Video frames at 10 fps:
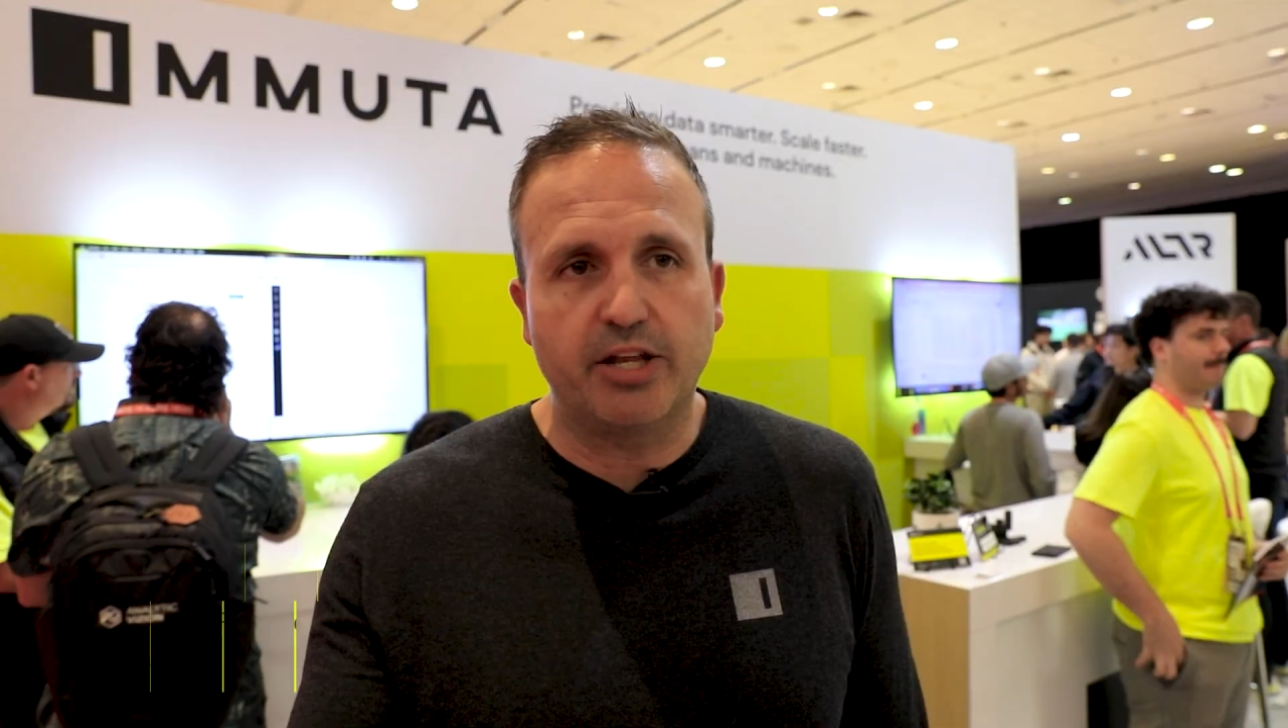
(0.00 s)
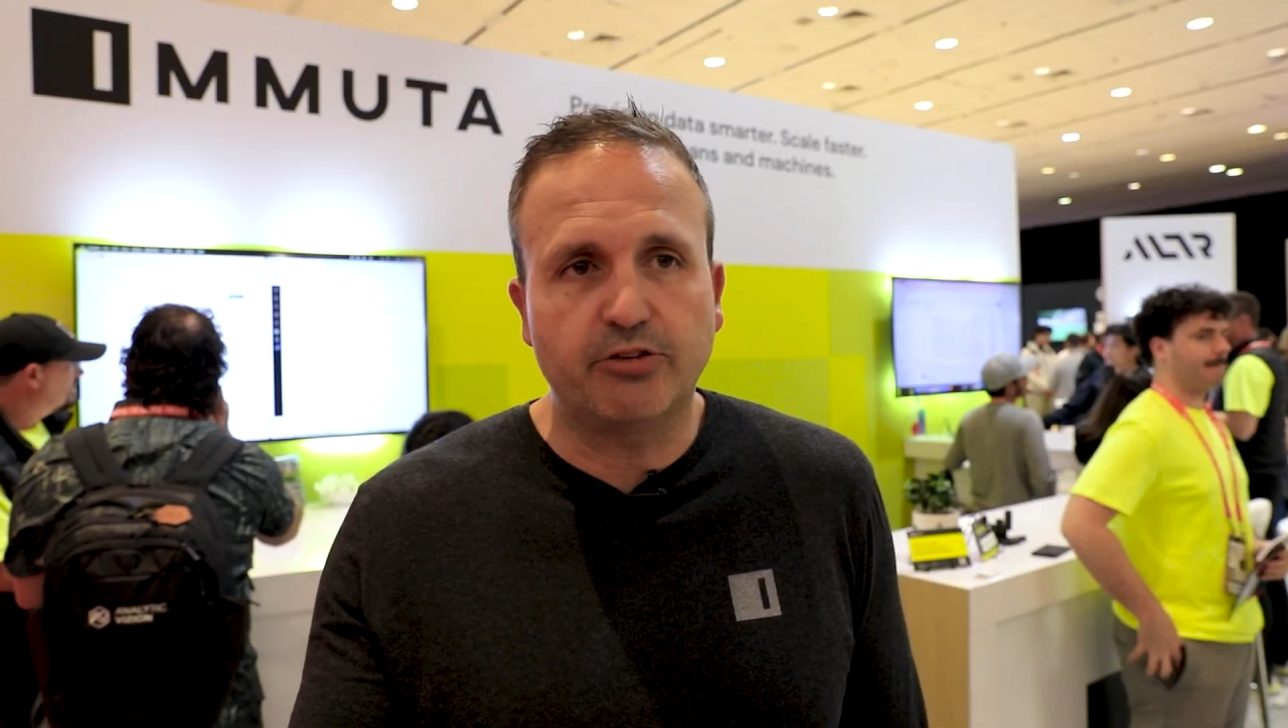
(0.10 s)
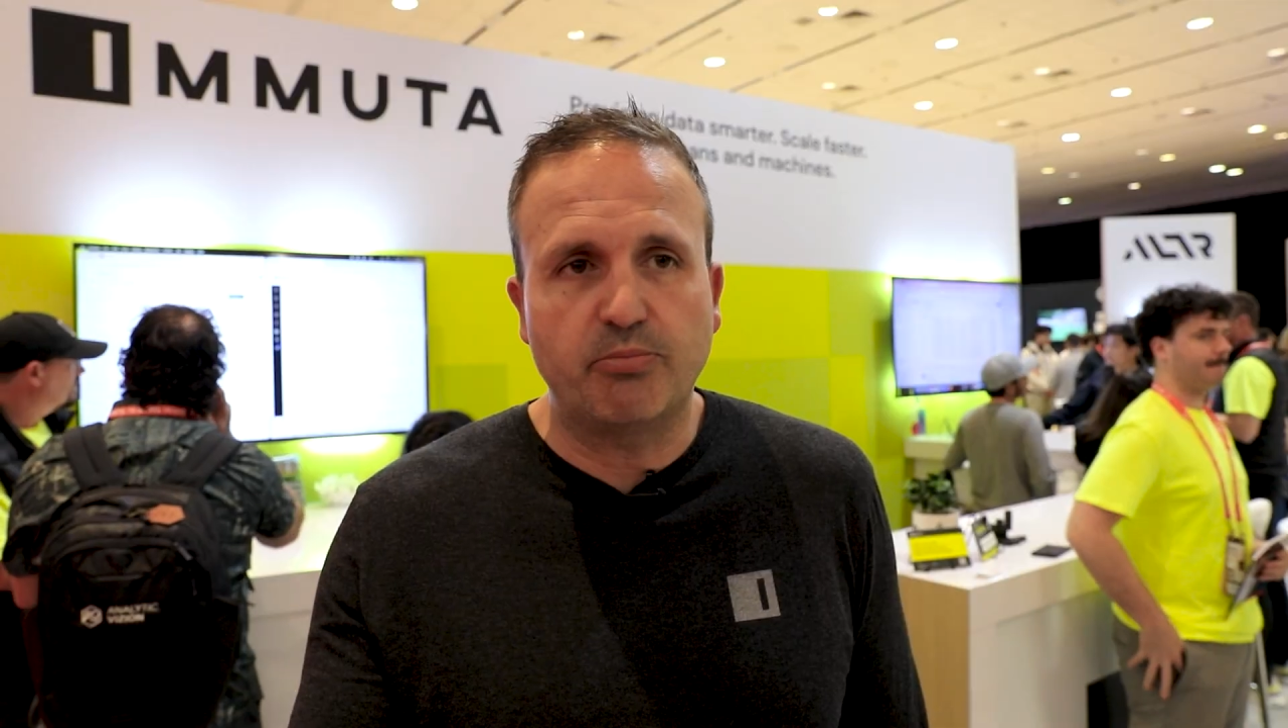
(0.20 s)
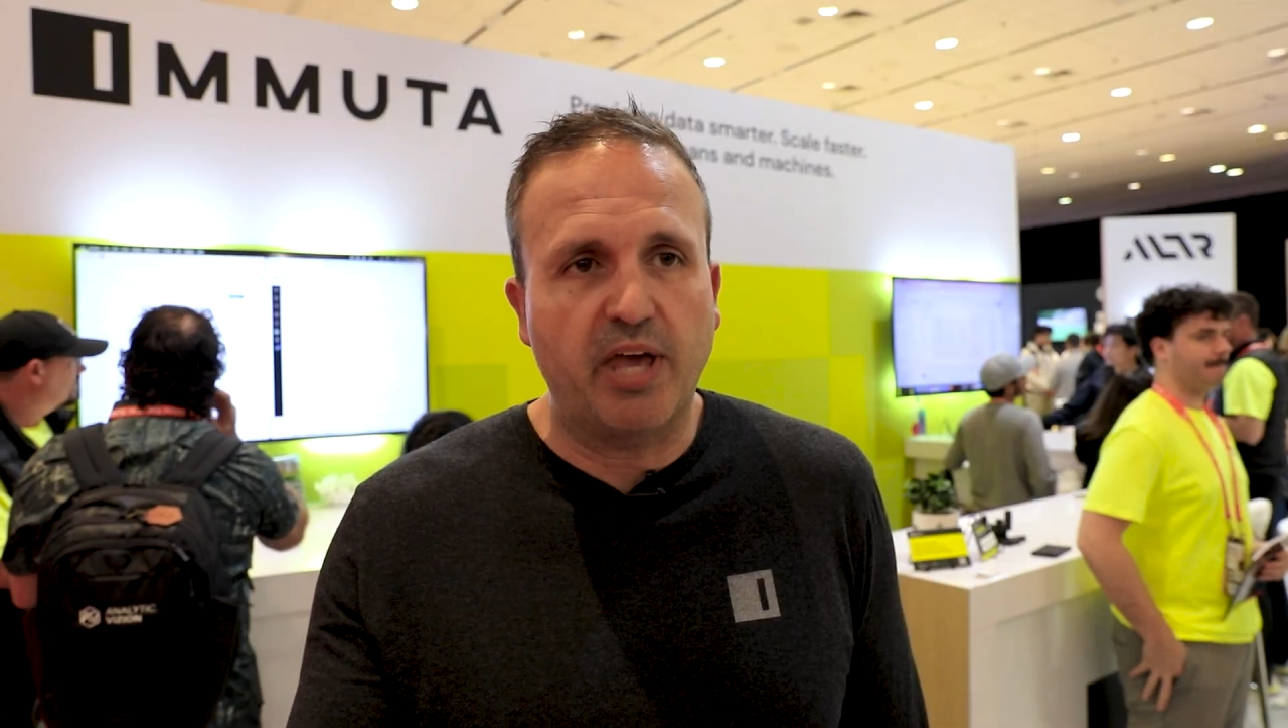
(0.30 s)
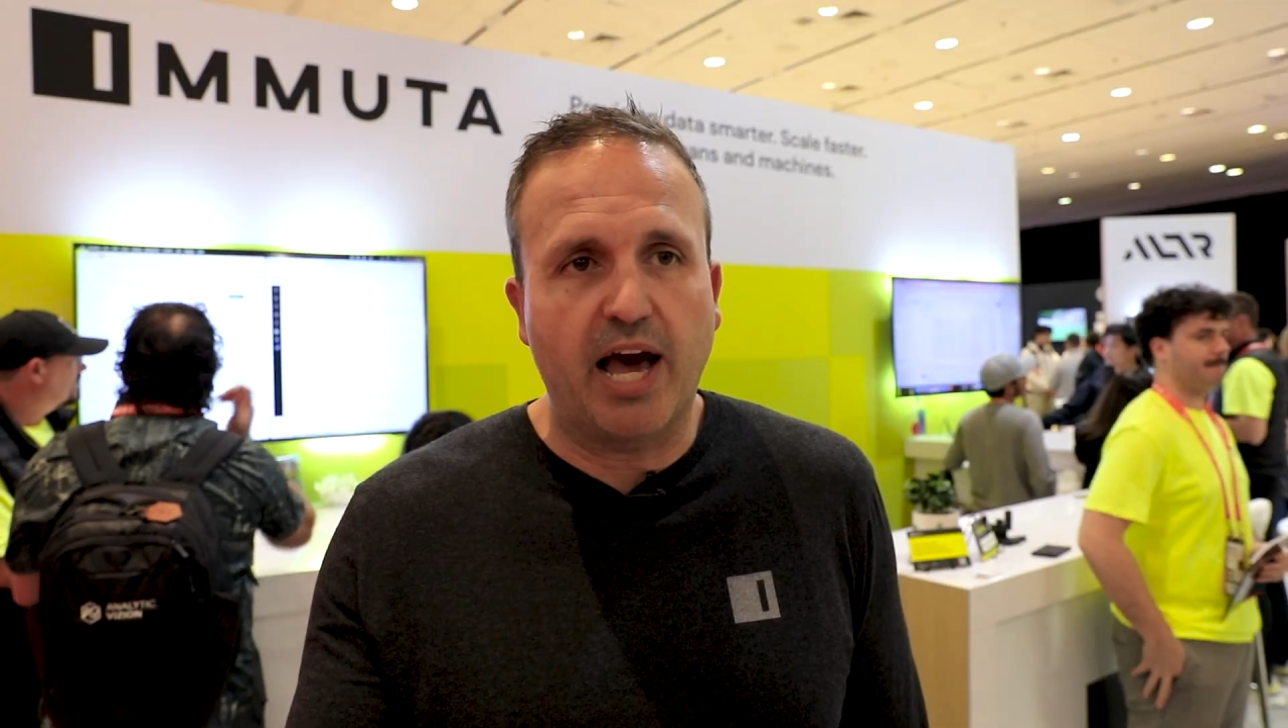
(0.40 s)

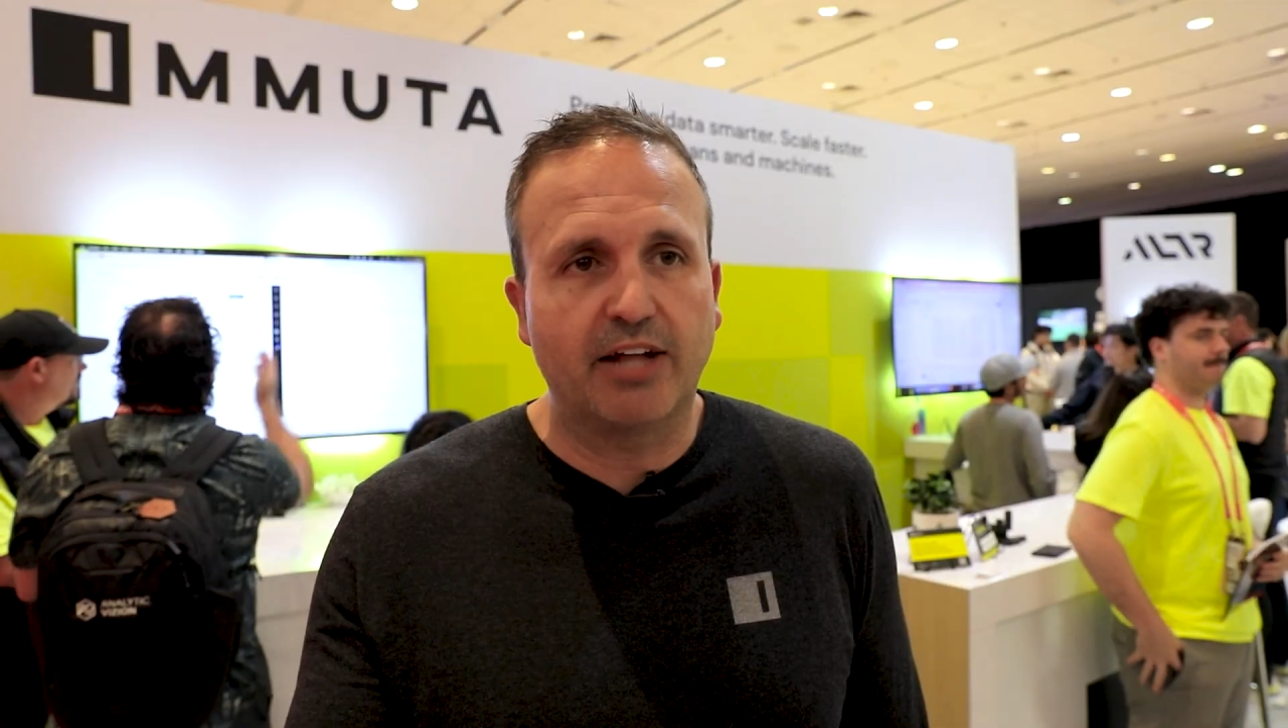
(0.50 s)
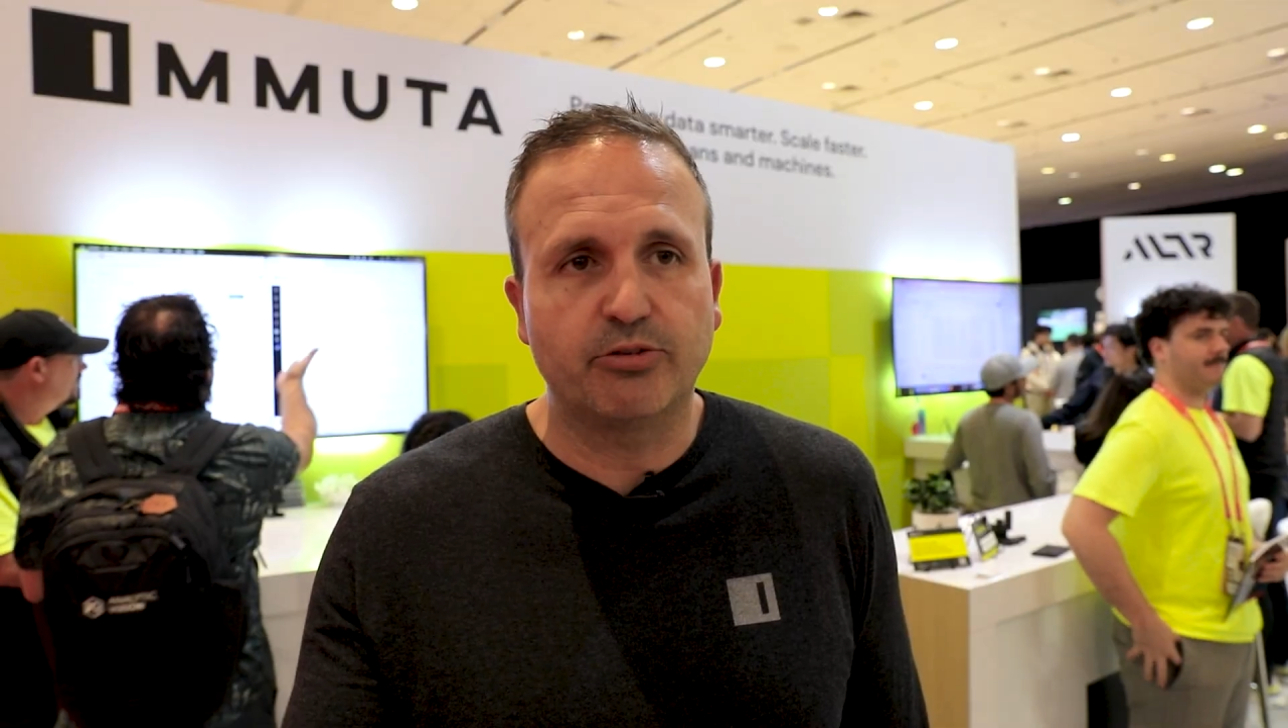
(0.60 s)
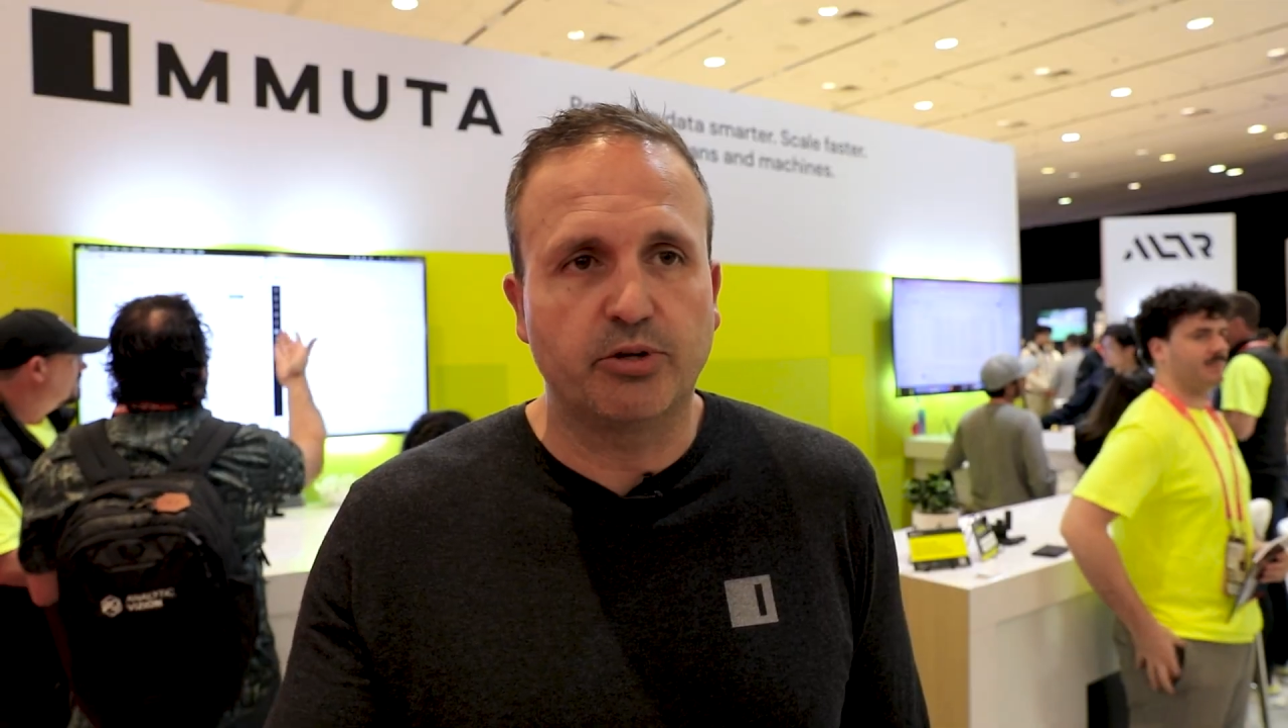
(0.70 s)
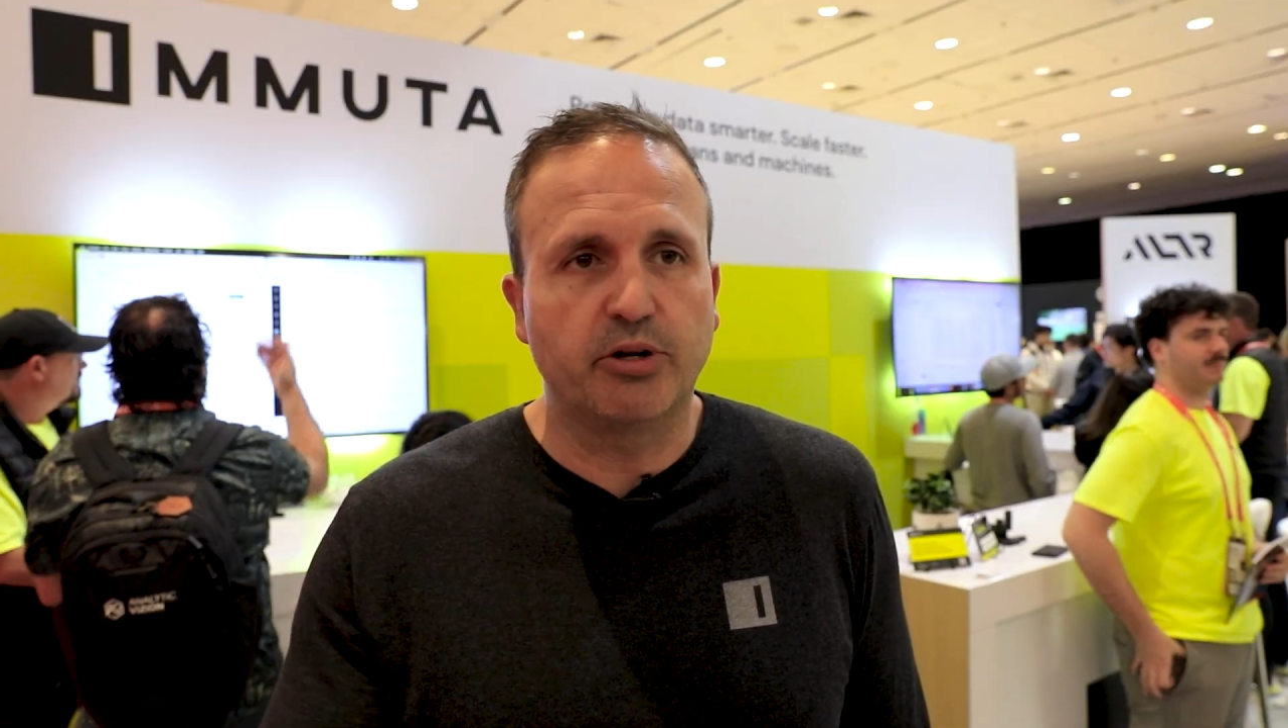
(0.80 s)
use a BI tool.